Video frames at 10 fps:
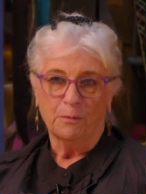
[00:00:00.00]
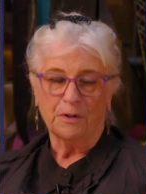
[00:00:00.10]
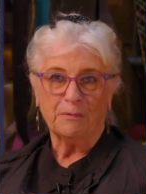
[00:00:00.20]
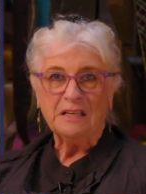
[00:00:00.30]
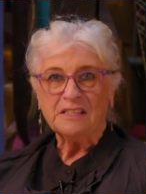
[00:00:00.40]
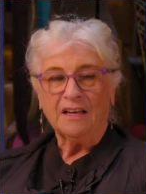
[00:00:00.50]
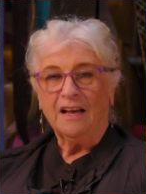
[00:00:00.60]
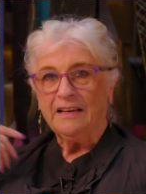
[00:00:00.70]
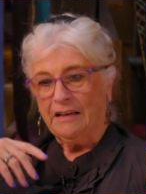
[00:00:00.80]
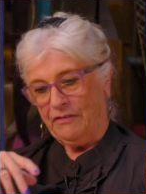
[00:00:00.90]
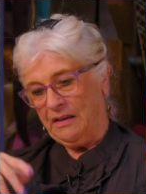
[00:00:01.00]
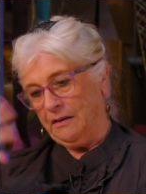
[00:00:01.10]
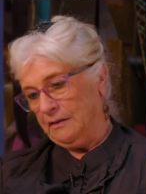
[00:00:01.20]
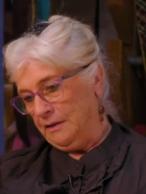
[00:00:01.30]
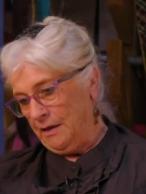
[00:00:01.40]
Well, the reason I give it,
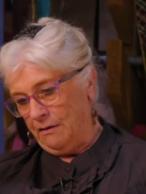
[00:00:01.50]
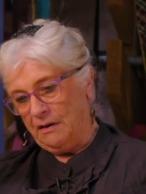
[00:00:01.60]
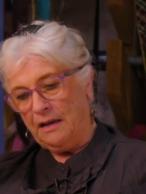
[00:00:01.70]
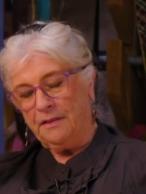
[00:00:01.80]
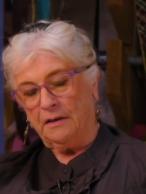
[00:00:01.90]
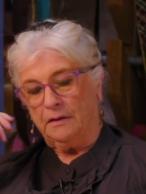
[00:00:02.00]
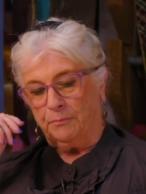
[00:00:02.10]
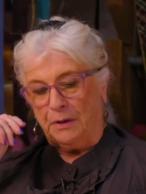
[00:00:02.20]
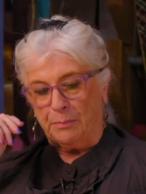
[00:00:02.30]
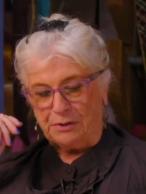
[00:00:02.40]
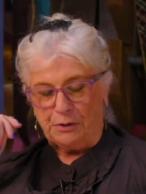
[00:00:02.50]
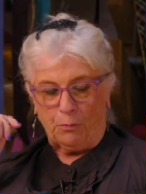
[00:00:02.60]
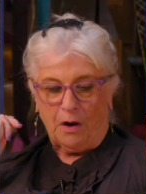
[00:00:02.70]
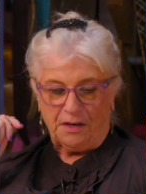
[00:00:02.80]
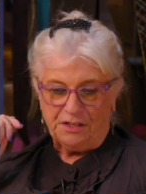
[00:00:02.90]
you know, and I think people should
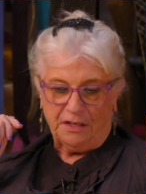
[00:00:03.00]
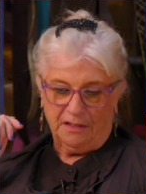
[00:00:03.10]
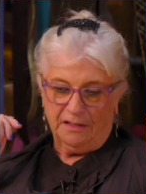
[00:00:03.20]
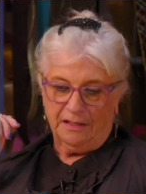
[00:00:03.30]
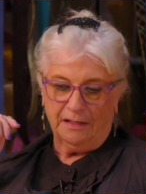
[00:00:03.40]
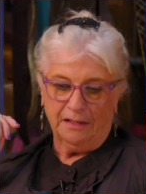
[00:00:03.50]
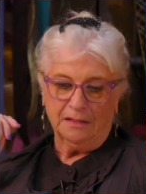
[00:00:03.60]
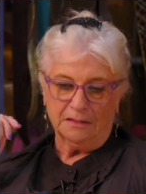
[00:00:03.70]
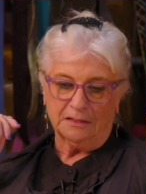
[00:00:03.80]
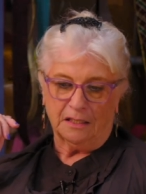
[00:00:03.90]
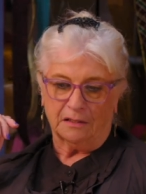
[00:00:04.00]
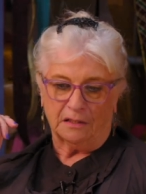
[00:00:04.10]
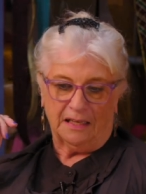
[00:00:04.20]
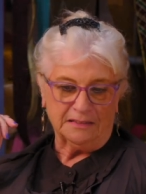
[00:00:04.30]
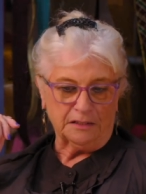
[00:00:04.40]
watch it, it is a
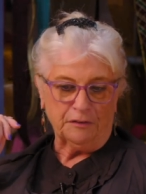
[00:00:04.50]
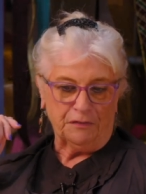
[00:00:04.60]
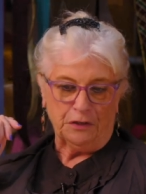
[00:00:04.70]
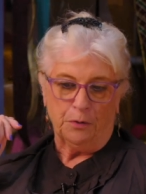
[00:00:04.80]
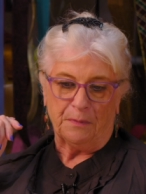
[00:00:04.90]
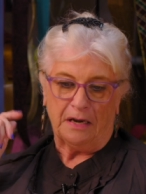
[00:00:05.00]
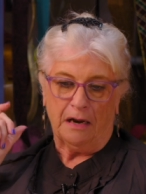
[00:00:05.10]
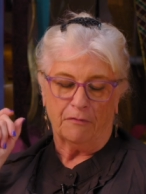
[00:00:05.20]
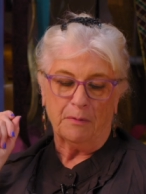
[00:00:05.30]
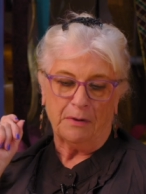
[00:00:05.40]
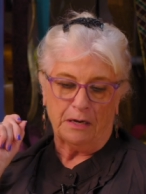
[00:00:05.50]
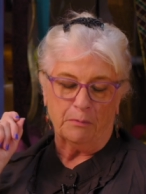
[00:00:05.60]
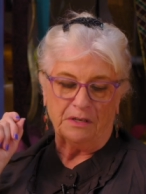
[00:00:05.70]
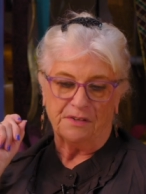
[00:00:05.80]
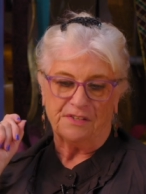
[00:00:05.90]
classic film that everybody,
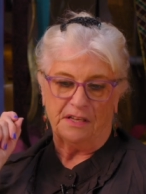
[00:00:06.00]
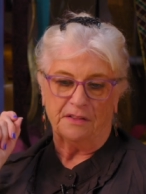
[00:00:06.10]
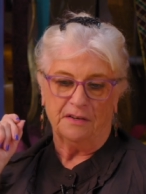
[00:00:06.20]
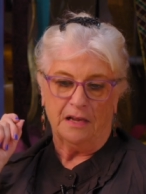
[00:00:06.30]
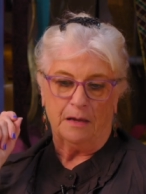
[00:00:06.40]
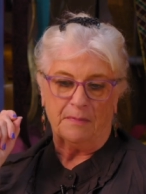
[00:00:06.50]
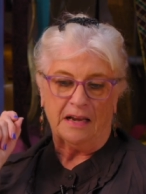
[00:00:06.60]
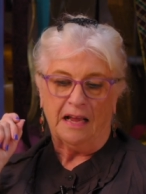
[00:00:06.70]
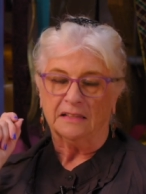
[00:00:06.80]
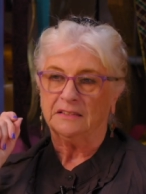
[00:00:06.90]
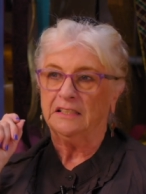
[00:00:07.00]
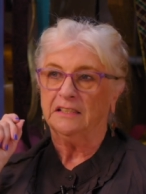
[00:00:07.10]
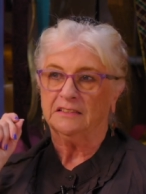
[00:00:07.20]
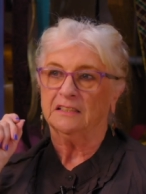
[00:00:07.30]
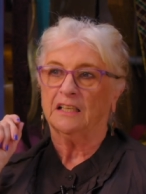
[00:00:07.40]
when you say the name that has seen
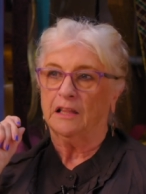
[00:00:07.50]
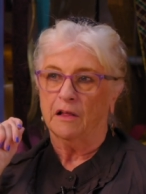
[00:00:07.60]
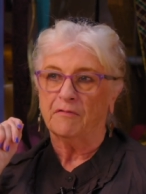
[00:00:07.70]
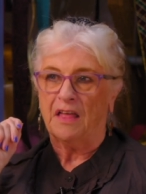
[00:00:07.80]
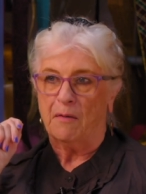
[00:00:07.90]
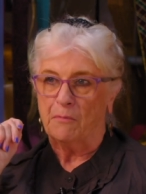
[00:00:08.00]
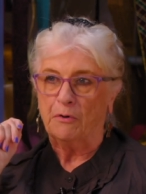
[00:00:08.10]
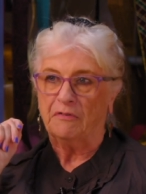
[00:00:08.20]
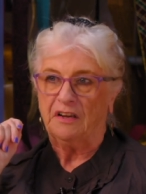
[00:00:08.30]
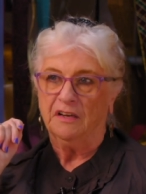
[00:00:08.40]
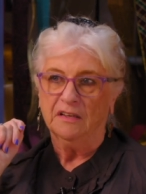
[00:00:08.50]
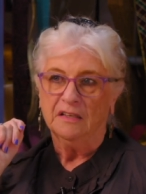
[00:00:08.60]
it, says, I love that movie.